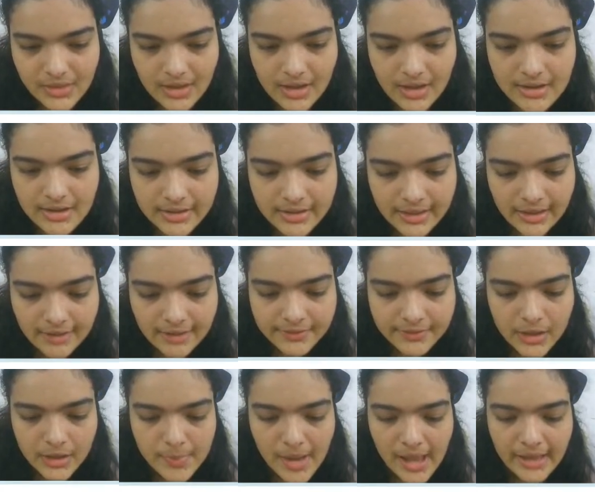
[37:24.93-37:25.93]
take our
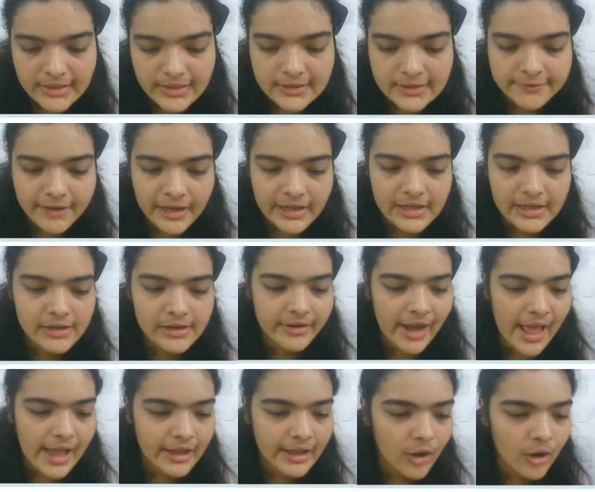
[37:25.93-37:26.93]
frame, and the final
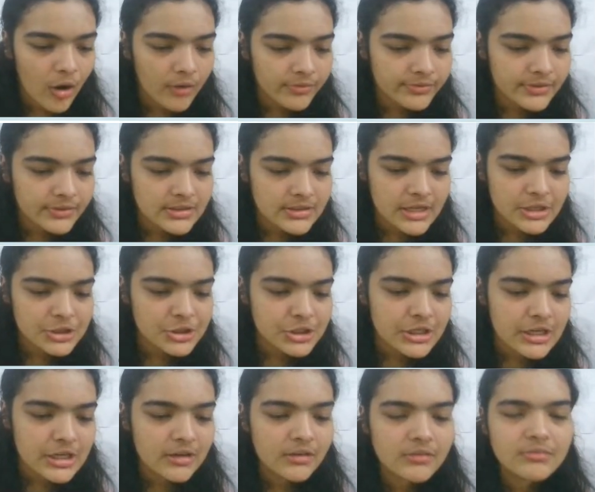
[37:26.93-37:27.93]
drag of the
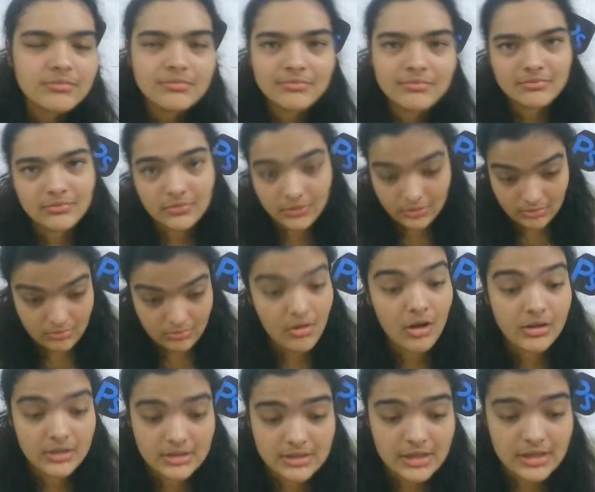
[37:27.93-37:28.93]
century,
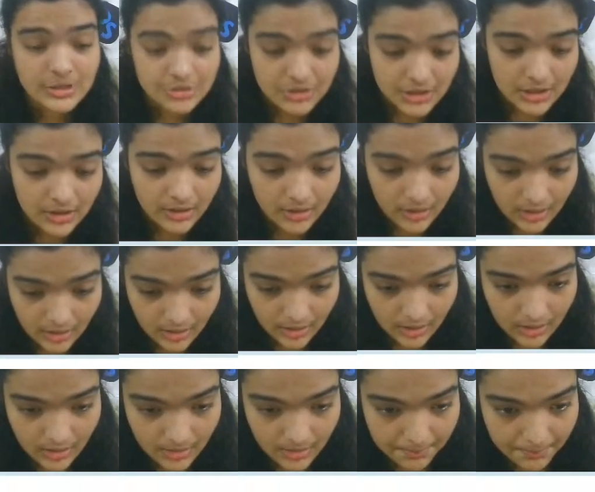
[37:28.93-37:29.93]
not the century,
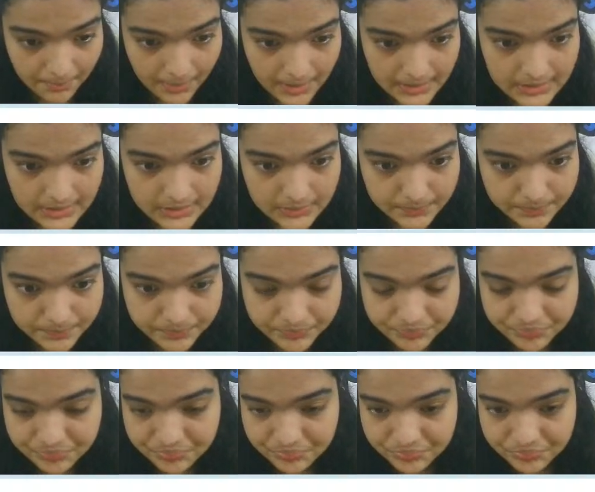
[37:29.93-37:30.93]
but
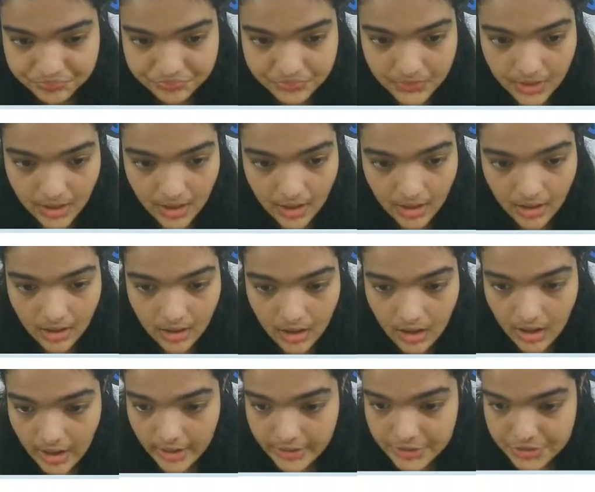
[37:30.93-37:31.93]

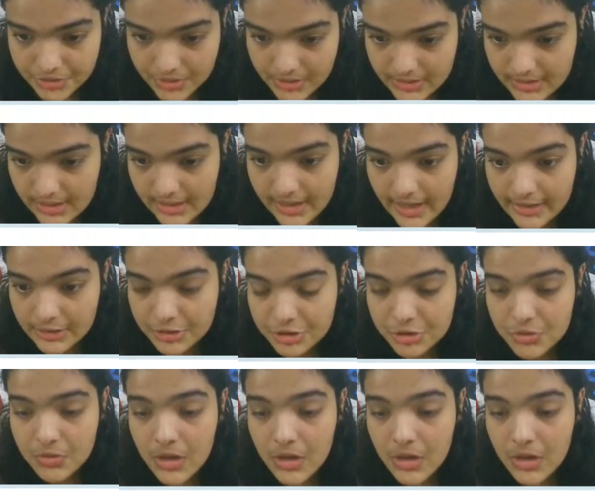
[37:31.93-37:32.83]
I sure as hell like to joke.